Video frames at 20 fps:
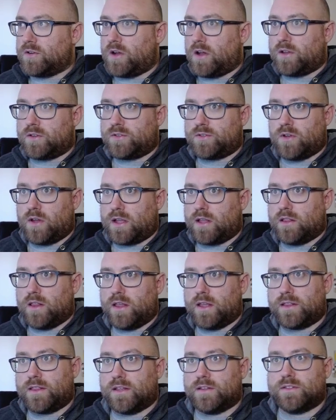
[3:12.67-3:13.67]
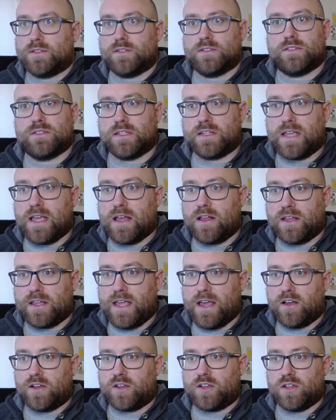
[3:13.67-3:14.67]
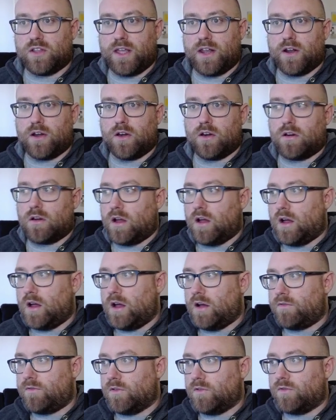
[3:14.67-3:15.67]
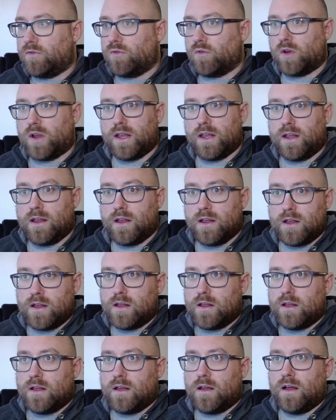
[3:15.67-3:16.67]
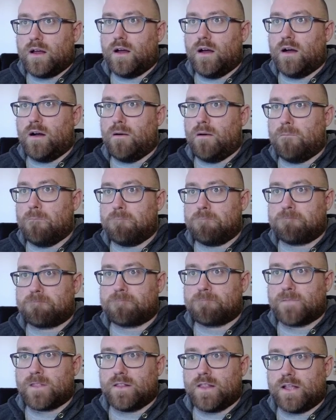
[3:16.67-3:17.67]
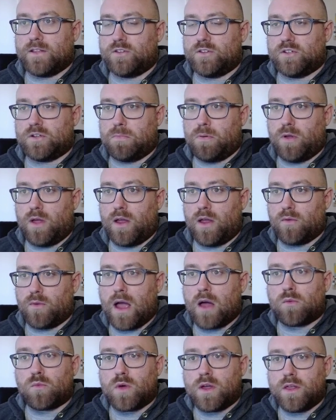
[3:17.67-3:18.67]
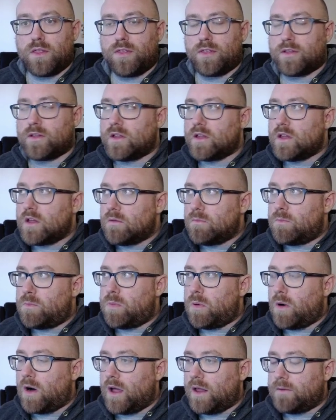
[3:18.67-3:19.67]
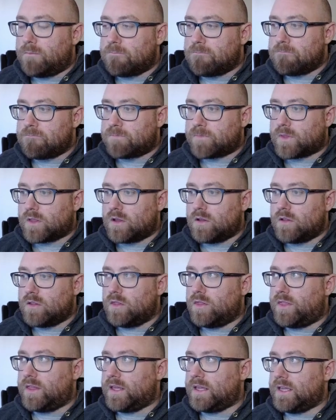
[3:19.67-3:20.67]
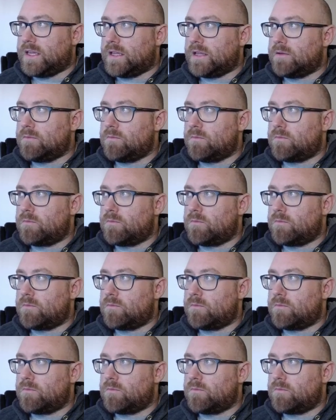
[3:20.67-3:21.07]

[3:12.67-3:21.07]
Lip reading: also I could link this. This is a Kelly calculator for free that you could play around with, but the